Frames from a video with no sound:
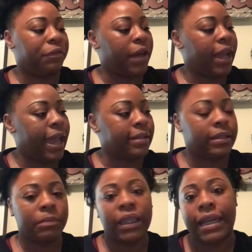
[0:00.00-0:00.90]
if I had
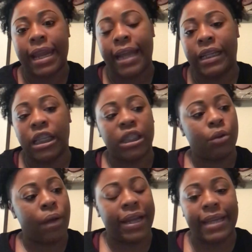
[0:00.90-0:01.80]
something that I needed
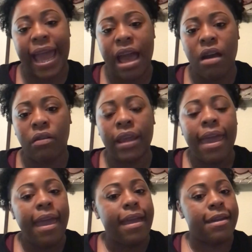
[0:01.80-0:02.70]
to write down,
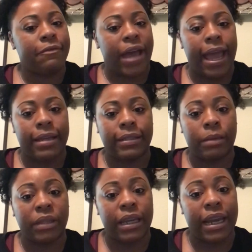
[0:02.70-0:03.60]
if I had
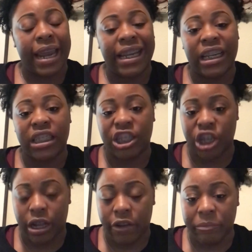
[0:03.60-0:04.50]
something that I needed to
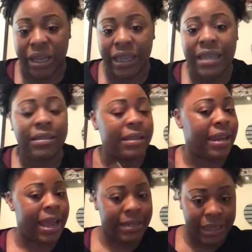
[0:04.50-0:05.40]
check off my list
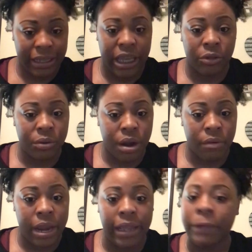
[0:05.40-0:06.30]
that I did handle
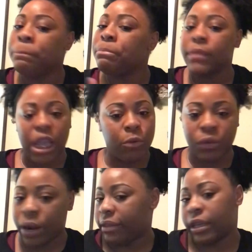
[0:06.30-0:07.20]
already, it
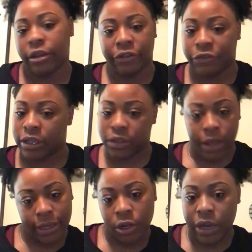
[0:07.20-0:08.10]
was right there in the front, so
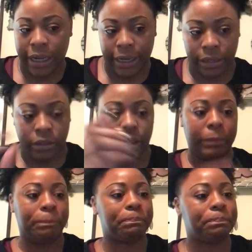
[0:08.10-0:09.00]
I can go ahead and handle it.